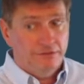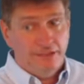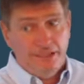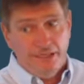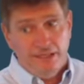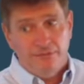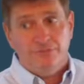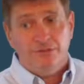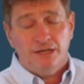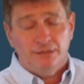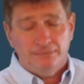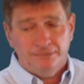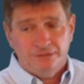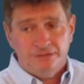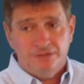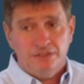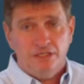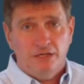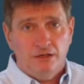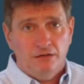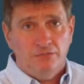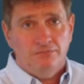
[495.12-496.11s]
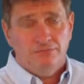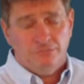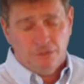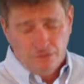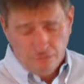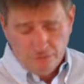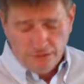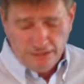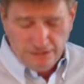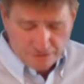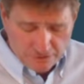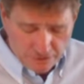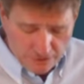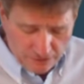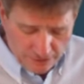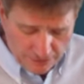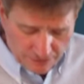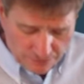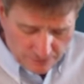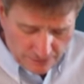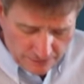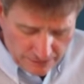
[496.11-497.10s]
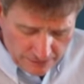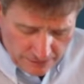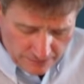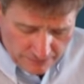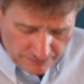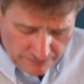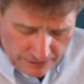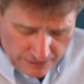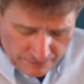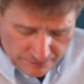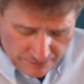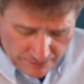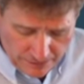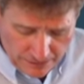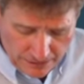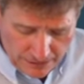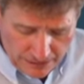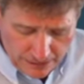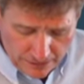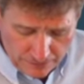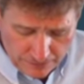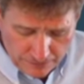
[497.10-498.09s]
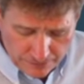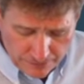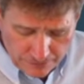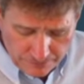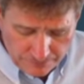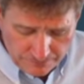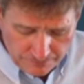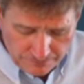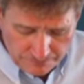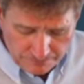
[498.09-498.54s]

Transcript: Yeah, probably so. Okay, so let's write down $500.